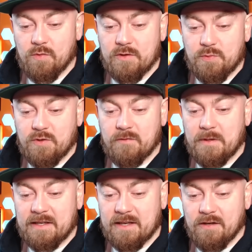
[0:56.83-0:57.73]
which would have
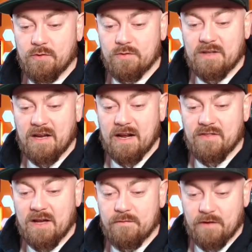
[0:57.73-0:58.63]
been killed had
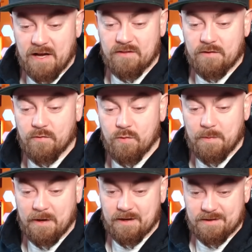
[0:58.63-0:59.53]
the vote
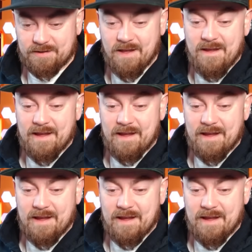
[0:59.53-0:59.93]
passed.